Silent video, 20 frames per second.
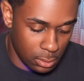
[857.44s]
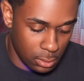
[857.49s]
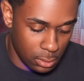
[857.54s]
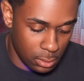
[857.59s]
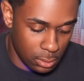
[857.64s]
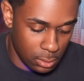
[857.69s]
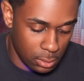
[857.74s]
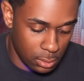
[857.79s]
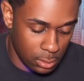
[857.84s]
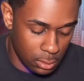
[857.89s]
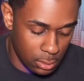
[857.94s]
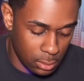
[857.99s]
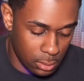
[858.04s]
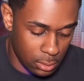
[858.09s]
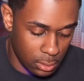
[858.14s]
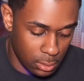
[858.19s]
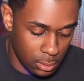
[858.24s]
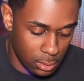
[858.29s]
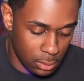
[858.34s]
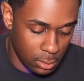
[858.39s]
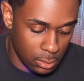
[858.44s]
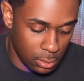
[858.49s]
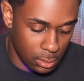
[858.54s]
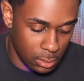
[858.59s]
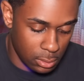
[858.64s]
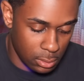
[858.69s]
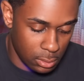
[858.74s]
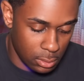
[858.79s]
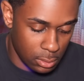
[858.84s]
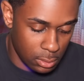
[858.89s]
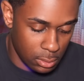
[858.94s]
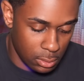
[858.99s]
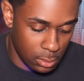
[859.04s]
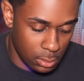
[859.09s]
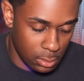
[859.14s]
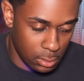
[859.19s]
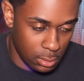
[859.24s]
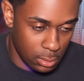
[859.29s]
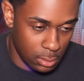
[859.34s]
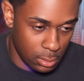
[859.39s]

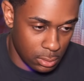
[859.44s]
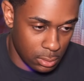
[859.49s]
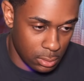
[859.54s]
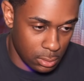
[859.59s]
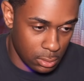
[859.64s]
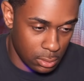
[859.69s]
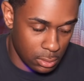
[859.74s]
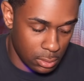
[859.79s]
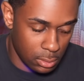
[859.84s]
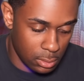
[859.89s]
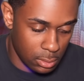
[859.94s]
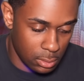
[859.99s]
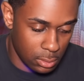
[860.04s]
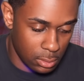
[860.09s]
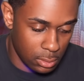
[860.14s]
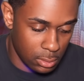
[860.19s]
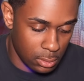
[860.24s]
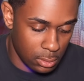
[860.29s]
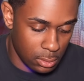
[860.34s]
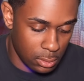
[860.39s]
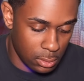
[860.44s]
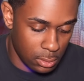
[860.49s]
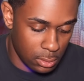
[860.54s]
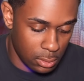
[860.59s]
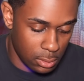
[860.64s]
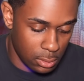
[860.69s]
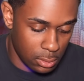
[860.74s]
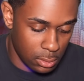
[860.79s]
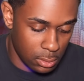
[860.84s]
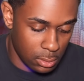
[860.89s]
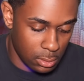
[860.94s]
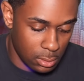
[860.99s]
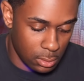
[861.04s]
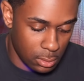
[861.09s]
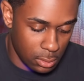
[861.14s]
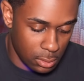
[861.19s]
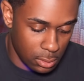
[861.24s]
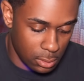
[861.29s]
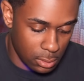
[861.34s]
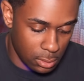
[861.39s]

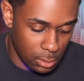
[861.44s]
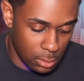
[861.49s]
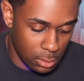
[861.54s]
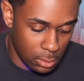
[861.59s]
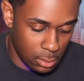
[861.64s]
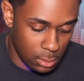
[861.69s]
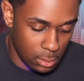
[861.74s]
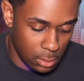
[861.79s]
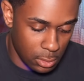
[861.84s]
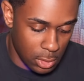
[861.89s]
Nothing is said.